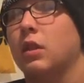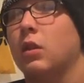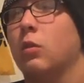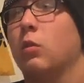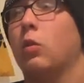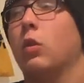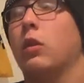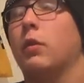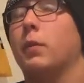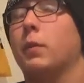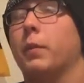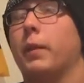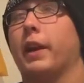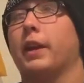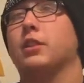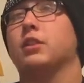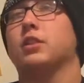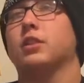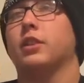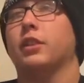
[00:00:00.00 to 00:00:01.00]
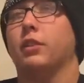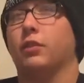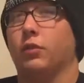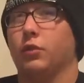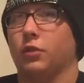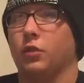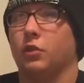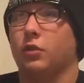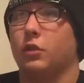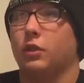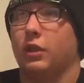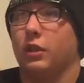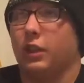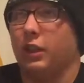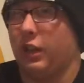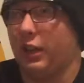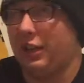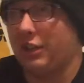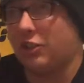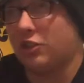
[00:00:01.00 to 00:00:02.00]
One of them actually resulted in
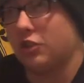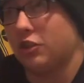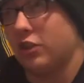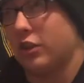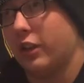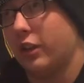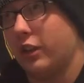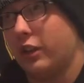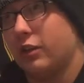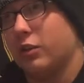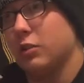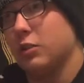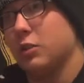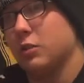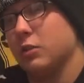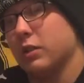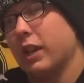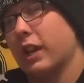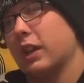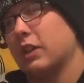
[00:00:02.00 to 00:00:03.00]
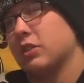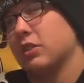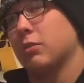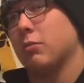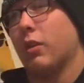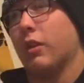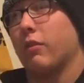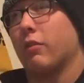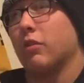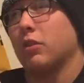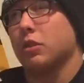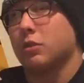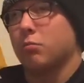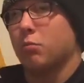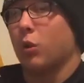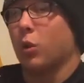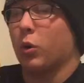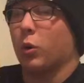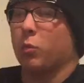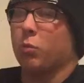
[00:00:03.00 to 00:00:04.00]
an injury, which was actually my first
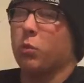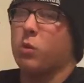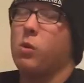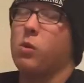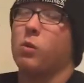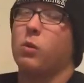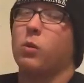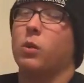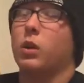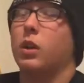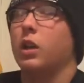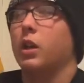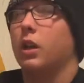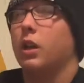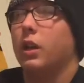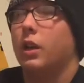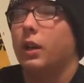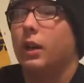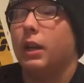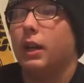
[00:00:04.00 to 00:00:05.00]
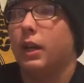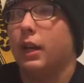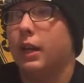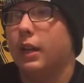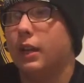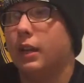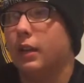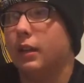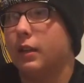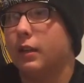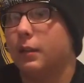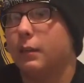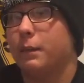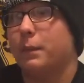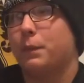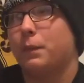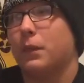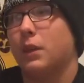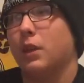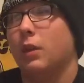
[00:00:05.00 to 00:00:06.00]
broken bone, and
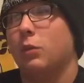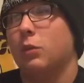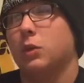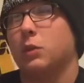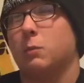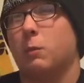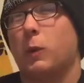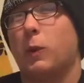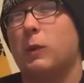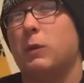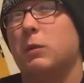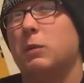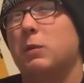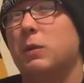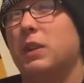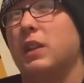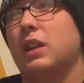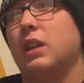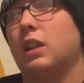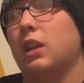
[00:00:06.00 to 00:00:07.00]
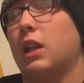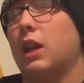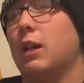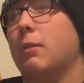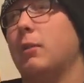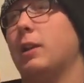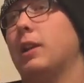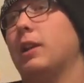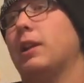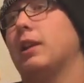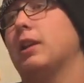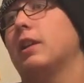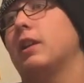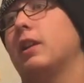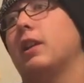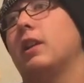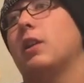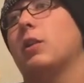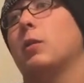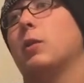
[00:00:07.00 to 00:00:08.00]
it was probably climbing.
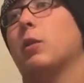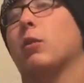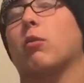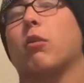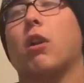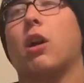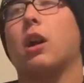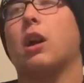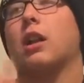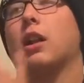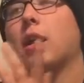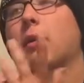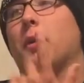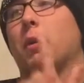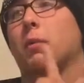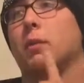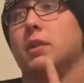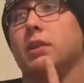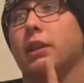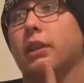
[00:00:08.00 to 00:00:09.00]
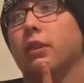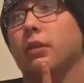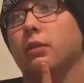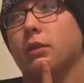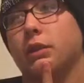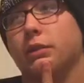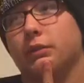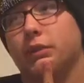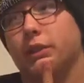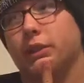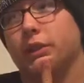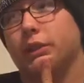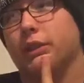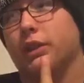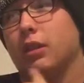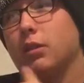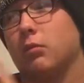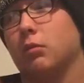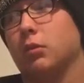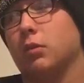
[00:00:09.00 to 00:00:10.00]
We were rock climbing beside the river in
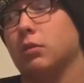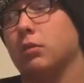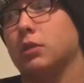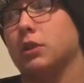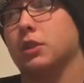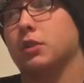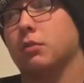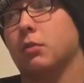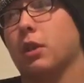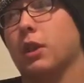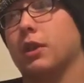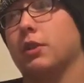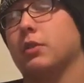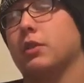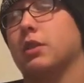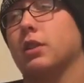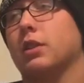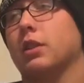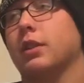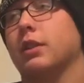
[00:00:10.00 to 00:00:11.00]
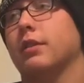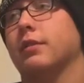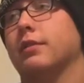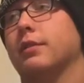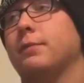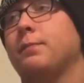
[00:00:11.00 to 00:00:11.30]
Humboldt, which is where I used to live,